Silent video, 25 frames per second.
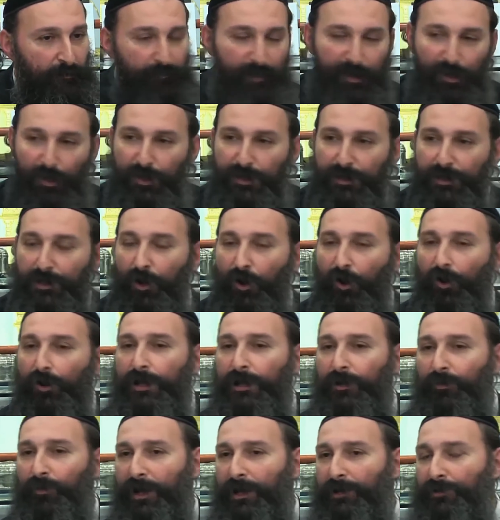Because the
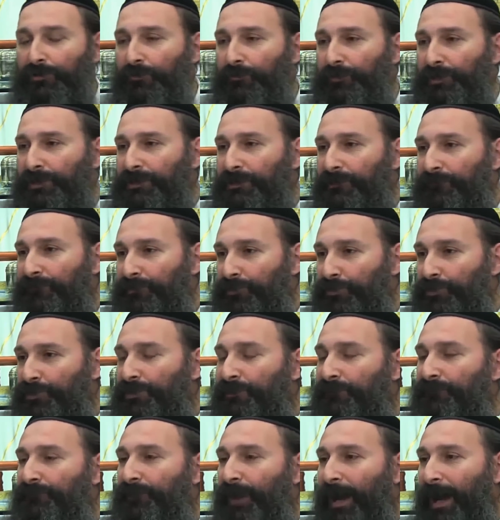only way to
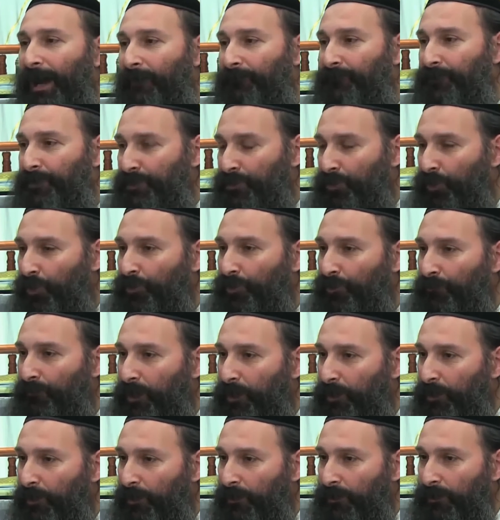survive this Gog and
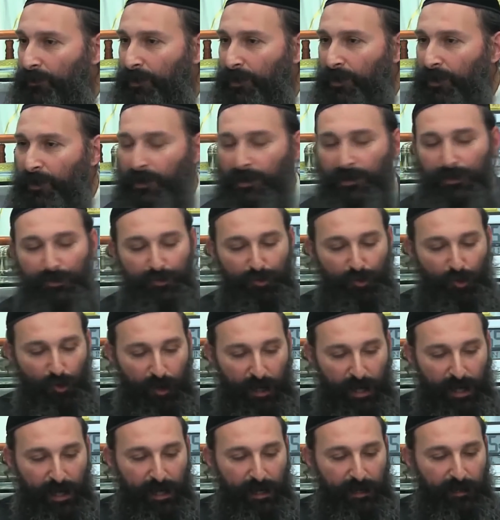Magog,
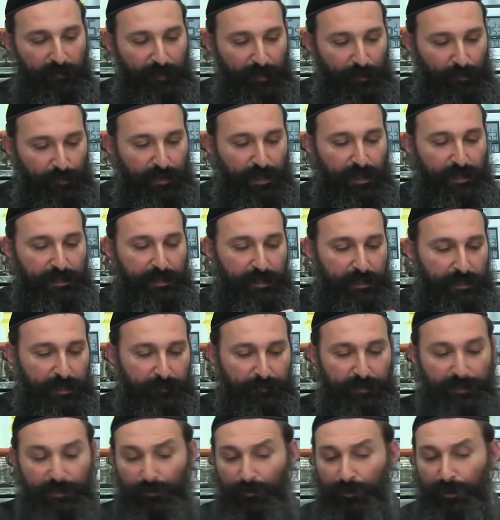Torah, Gemilut
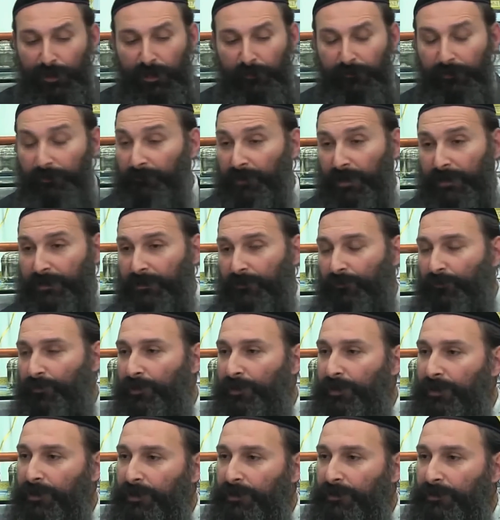Chasadim, Zukui Rabim, that's
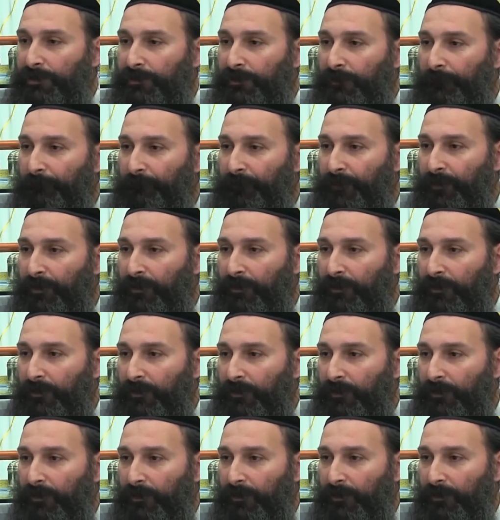what it is.
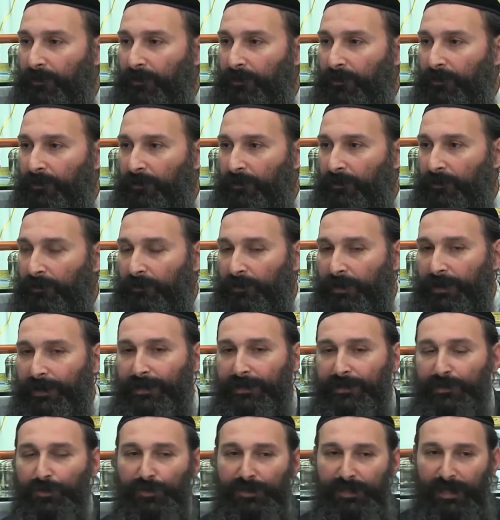
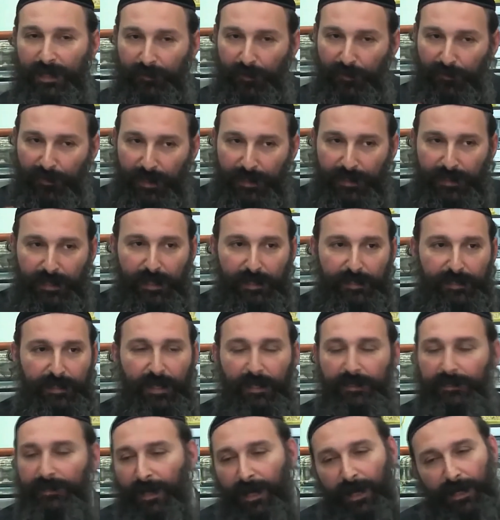Needless to say, the things that I
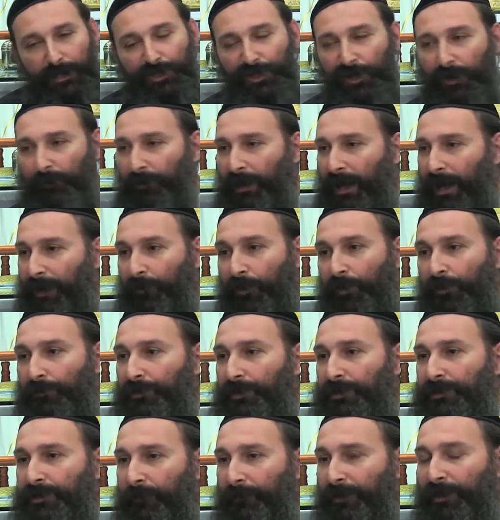said, Yirat Shamayim, all
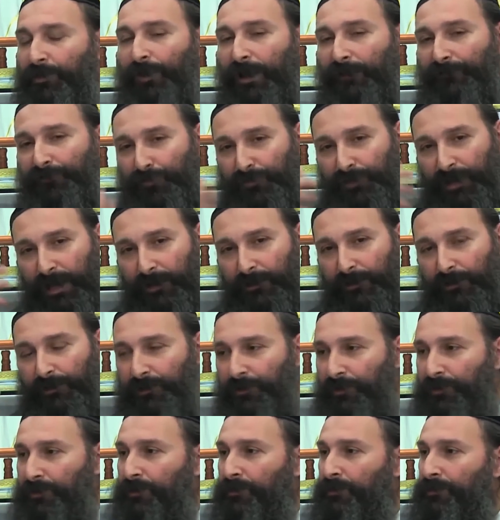this, I mean, you have to take
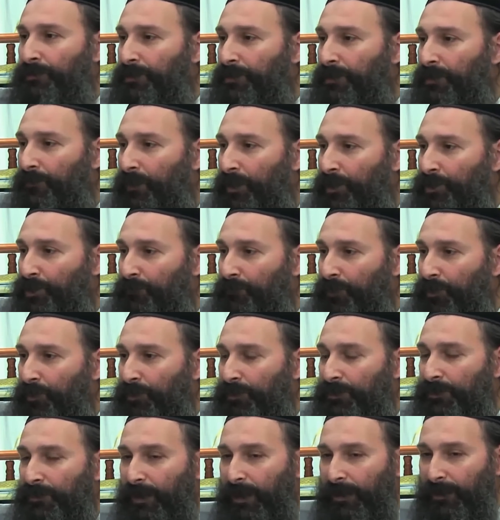this into consideration
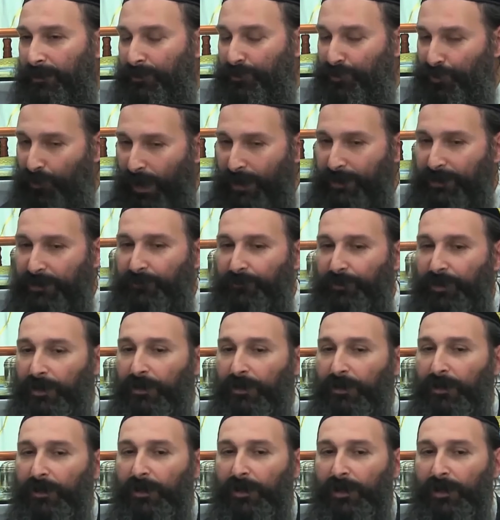because, trust me,